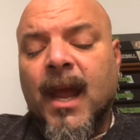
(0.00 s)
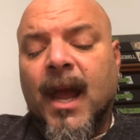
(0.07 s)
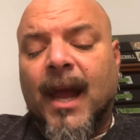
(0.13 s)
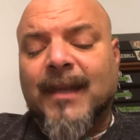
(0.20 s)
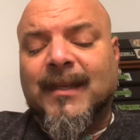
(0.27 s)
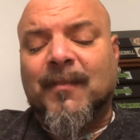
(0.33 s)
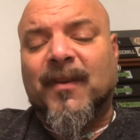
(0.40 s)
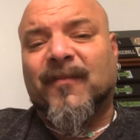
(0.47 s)
I
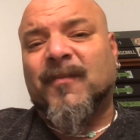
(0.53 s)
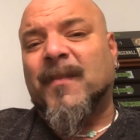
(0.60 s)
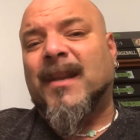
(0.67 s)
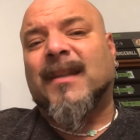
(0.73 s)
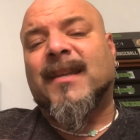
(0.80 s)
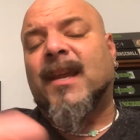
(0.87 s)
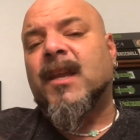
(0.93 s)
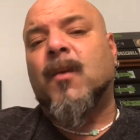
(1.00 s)
said, but for me
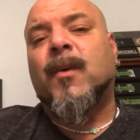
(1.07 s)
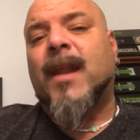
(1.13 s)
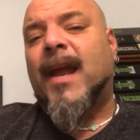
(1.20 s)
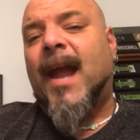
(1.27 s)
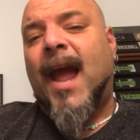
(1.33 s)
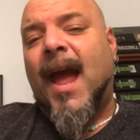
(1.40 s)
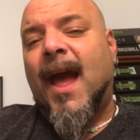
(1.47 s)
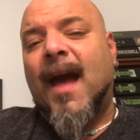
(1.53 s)
to tell you what I
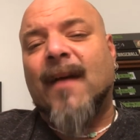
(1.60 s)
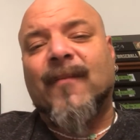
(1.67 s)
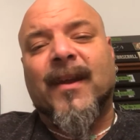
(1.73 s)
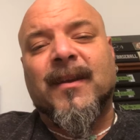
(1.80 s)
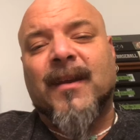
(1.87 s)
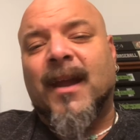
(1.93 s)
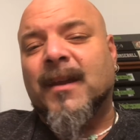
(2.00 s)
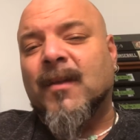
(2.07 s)
have,
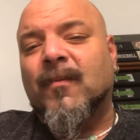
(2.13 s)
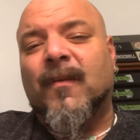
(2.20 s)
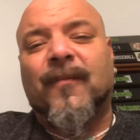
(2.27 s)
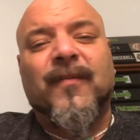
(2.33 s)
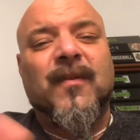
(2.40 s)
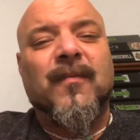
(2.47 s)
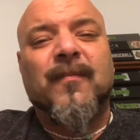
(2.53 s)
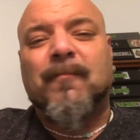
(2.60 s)
I know a
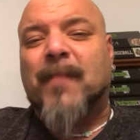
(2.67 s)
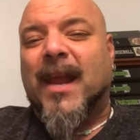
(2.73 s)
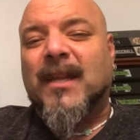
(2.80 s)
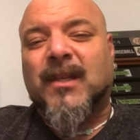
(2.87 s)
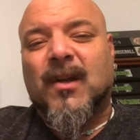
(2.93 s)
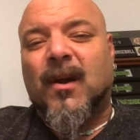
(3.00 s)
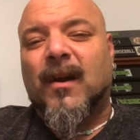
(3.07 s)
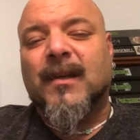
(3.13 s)
few
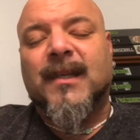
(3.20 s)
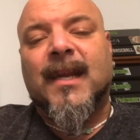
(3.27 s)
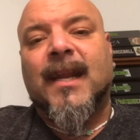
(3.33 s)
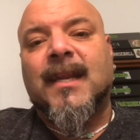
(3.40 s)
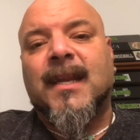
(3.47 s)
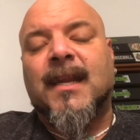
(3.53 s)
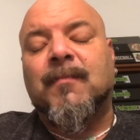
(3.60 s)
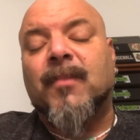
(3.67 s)
base cards that I
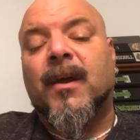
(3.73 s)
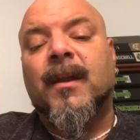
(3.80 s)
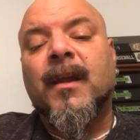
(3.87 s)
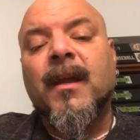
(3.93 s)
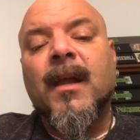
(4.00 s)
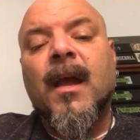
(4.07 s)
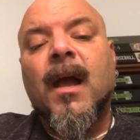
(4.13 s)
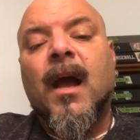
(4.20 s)
need, but
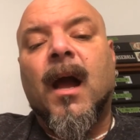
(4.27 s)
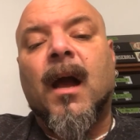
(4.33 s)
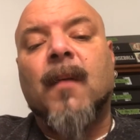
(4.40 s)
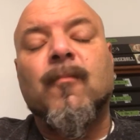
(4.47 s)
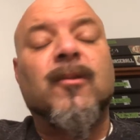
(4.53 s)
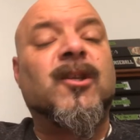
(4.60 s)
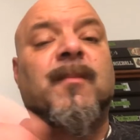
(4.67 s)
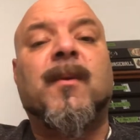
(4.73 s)

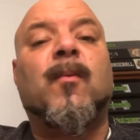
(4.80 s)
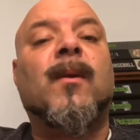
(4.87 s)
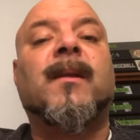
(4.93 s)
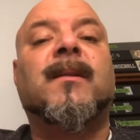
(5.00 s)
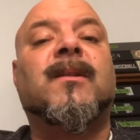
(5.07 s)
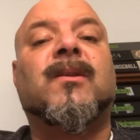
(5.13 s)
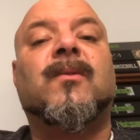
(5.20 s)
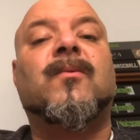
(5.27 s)
would you be
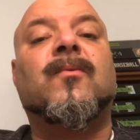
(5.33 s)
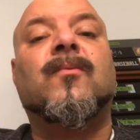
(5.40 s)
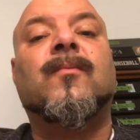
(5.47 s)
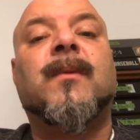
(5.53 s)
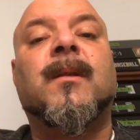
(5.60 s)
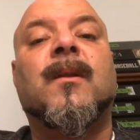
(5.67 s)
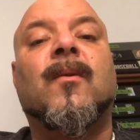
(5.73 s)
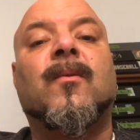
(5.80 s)
willing to,
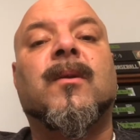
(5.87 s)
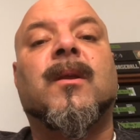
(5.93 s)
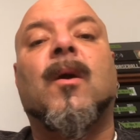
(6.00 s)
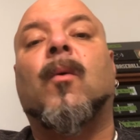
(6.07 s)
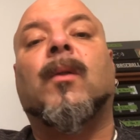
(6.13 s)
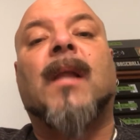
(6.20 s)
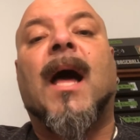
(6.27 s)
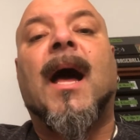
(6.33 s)
you know,
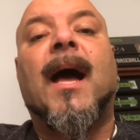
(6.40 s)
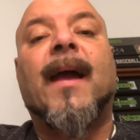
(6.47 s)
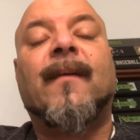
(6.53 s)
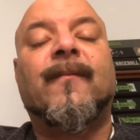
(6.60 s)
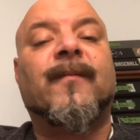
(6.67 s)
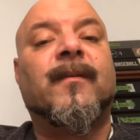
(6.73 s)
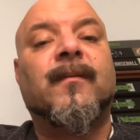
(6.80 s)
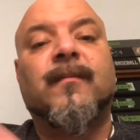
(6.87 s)
go
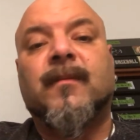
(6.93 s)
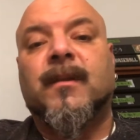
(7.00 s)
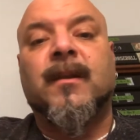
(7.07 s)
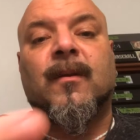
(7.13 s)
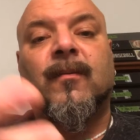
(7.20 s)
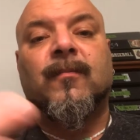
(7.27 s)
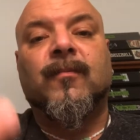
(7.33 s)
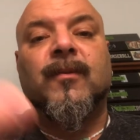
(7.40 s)
live and, you
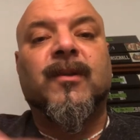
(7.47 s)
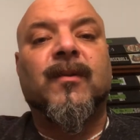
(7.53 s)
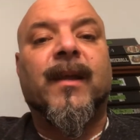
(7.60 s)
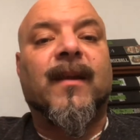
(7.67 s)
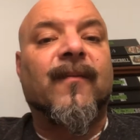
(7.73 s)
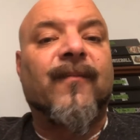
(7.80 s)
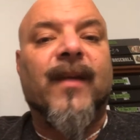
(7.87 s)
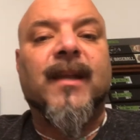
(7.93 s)
know, do
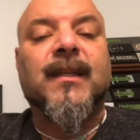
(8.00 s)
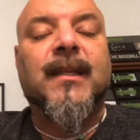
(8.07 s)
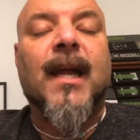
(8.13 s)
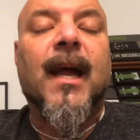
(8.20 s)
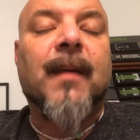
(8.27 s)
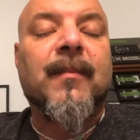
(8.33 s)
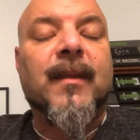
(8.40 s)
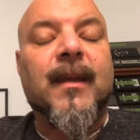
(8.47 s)
like a
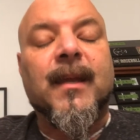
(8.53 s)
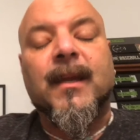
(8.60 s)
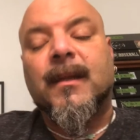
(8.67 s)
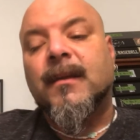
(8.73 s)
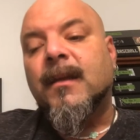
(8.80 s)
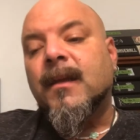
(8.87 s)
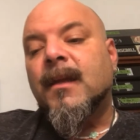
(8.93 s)
FaceTime thing and